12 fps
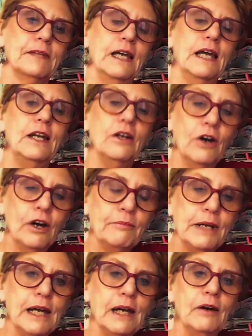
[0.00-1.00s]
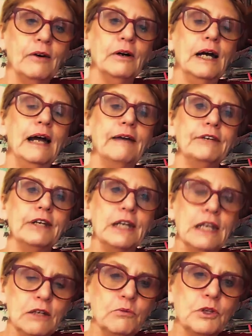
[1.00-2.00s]
And I'm now have an
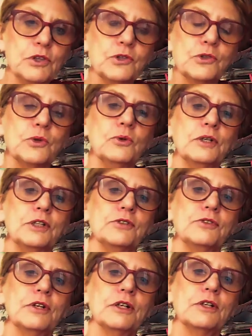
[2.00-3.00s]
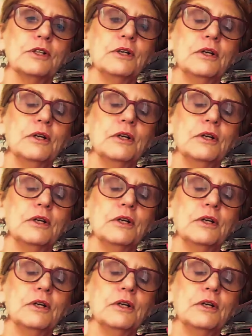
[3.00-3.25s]
in with the school district